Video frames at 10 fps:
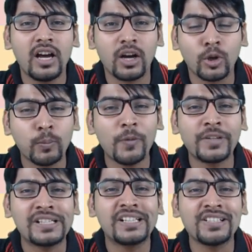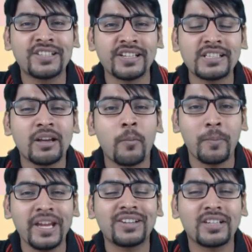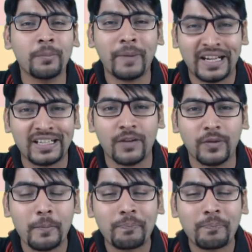A group of sentences makes a paragraph.